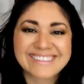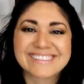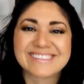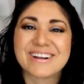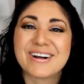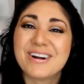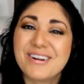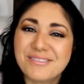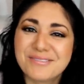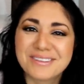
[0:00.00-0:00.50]

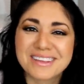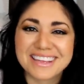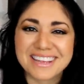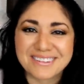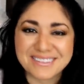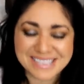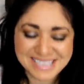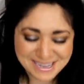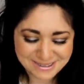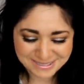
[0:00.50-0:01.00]
so hopefully
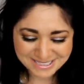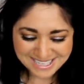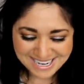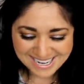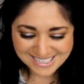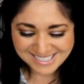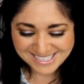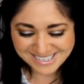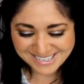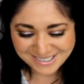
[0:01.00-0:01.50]
that was able to
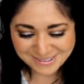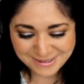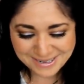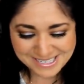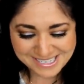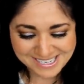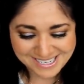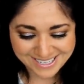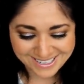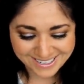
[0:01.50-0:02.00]
answer your
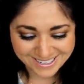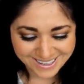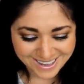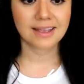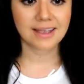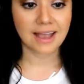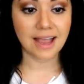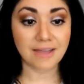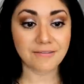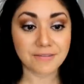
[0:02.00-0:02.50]
question.
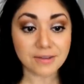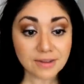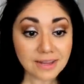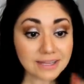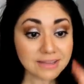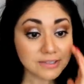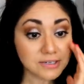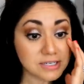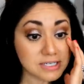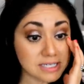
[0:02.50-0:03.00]
I feel
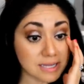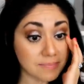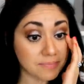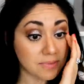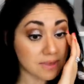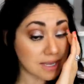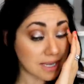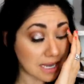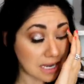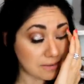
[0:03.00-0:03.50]
like there's
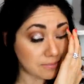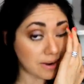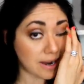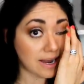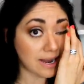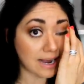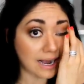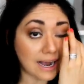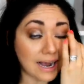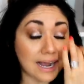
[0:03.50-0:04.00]
something in
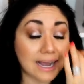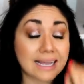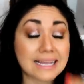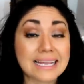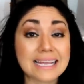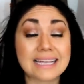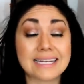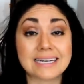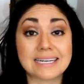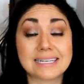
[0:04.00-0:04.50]
my
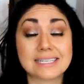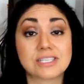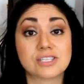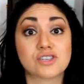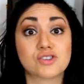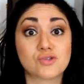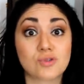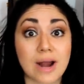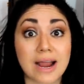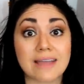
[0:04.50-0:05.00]
eye and it is
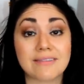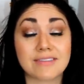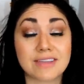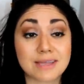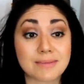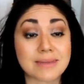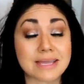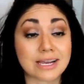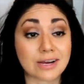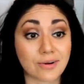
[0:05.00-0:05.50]

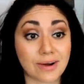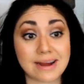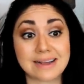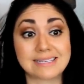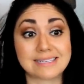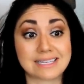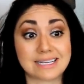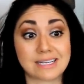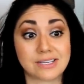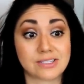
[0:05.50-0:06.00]
driving me
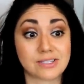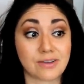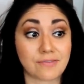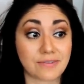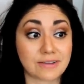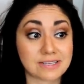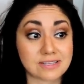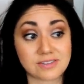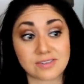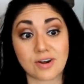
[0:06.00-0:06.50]
crazy. So
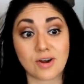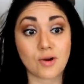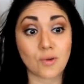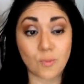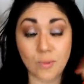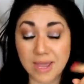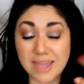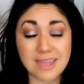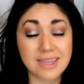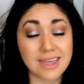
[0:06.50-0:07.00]
if I
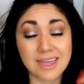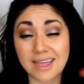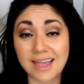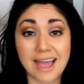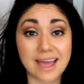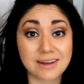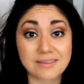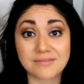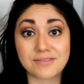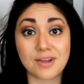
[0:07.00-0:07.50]
start winking
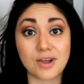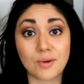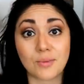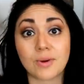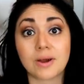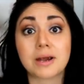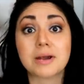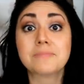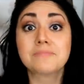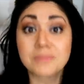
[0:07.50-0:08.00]
out of
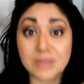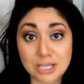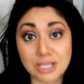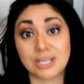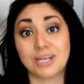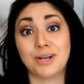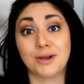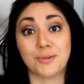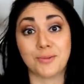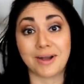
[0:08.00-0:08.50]
nowhere,
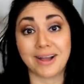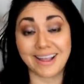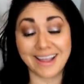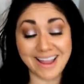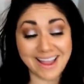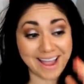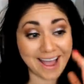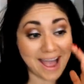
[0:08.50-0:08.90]
you know why.